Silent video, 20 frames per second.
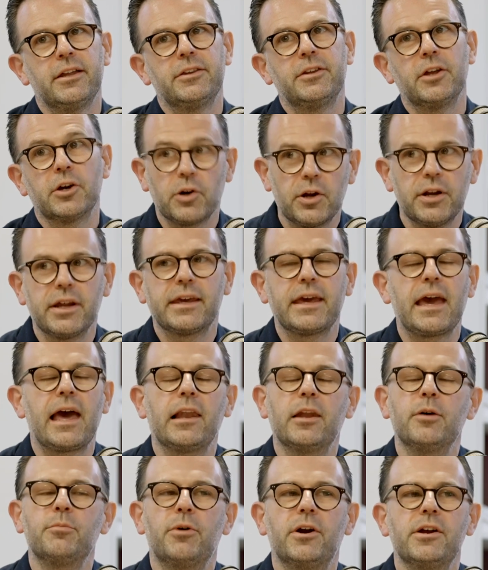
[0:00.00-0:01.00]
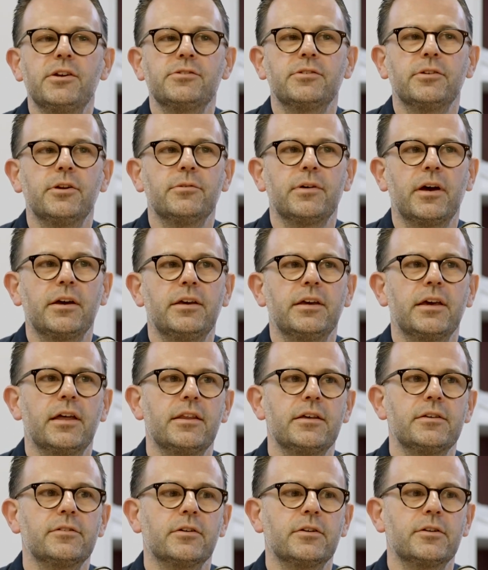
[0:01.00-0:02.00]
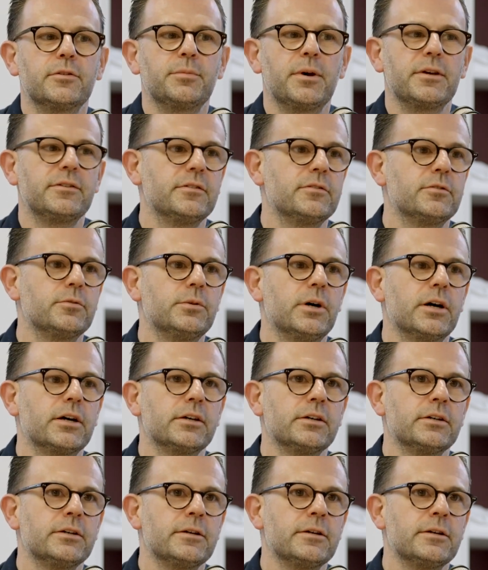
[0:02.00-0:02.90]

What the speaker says: the kind of calibration of how you get these kind of spaces to work.